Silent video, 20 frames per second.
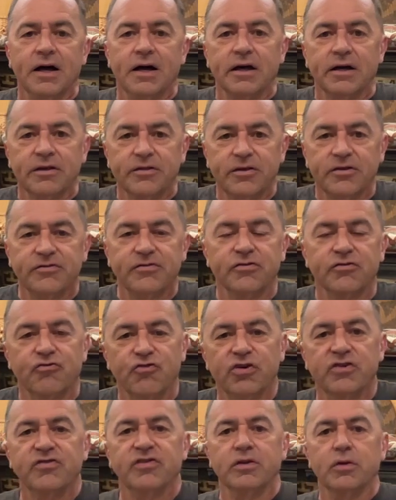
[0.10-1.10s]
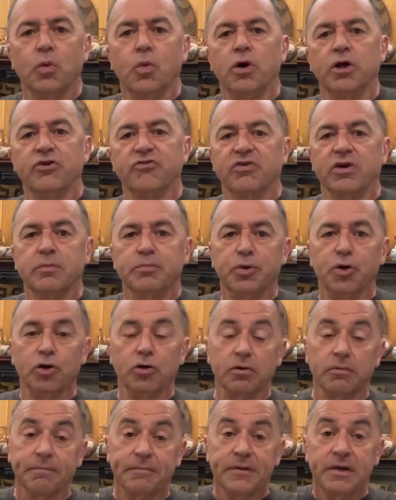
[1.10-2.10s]
Hi, this is Chris at the Wandering
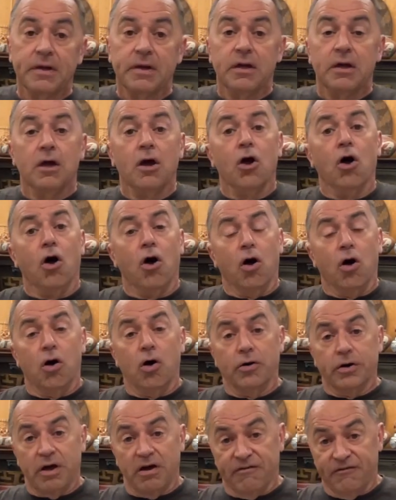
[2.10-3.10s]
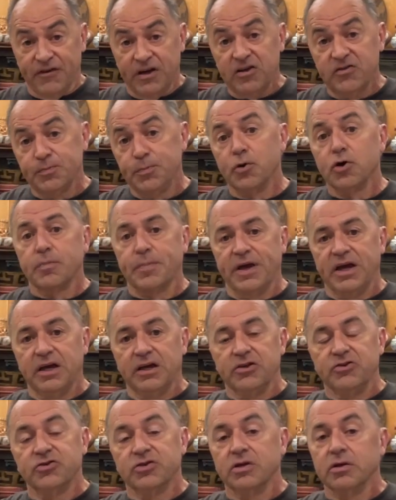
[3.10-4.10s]
Bull. On our Facebook
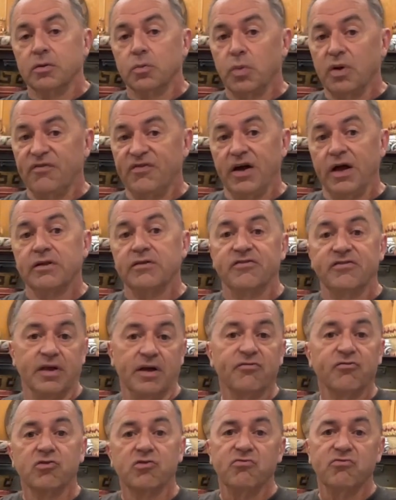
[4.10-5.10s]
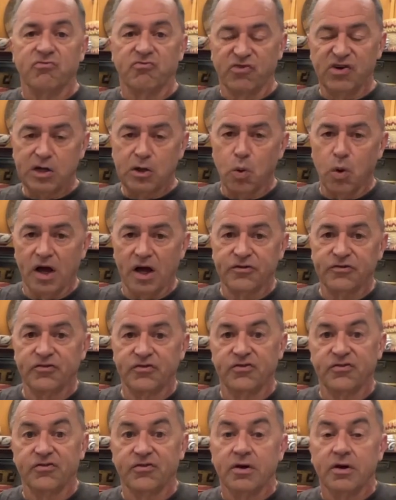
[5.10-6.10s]
page, we've had several
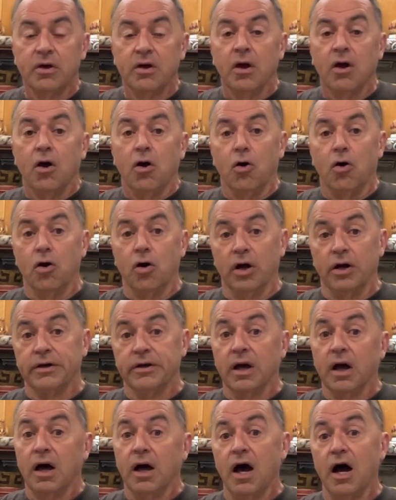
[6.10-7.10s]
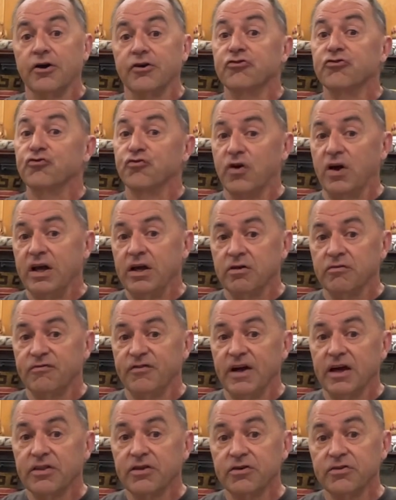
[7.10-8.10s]
requests on how to straighten
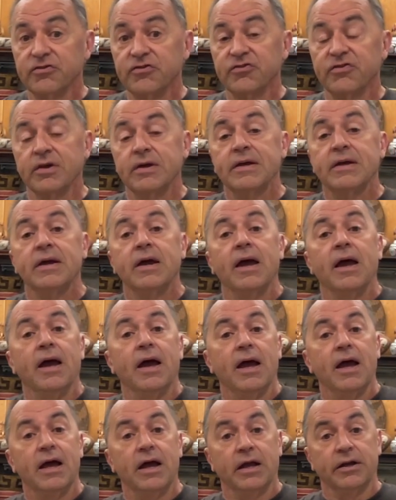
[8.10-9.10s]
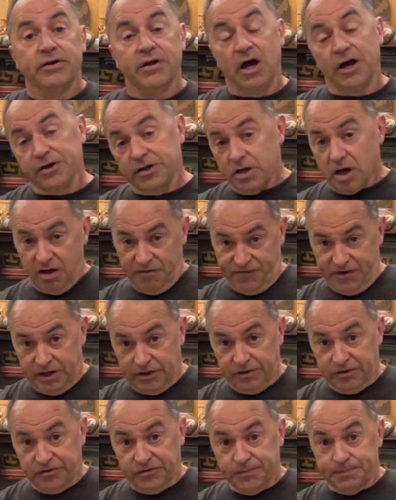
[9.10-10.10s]
feathers and how to cut
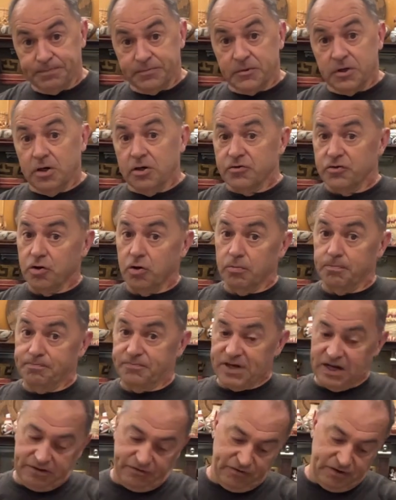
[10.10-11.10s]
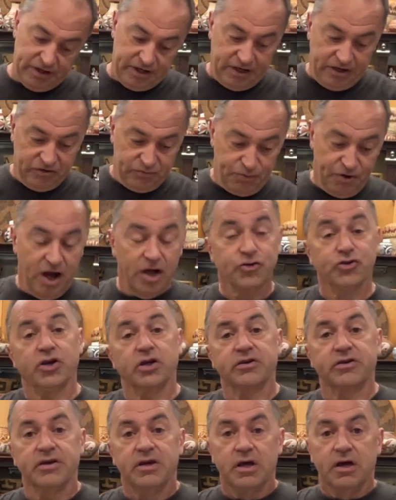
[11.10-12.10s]
feathers. So that's today's
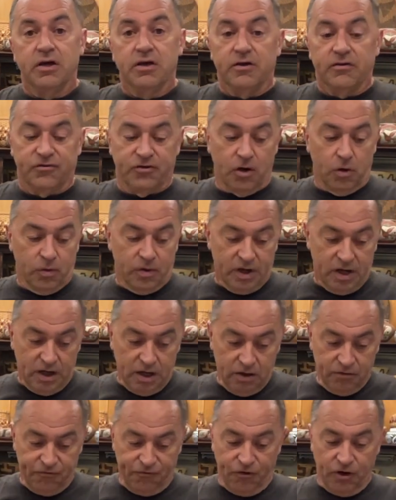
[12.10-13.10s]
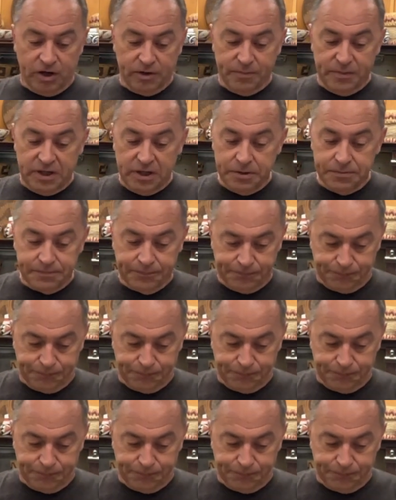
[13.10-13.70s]
project. So in front of me,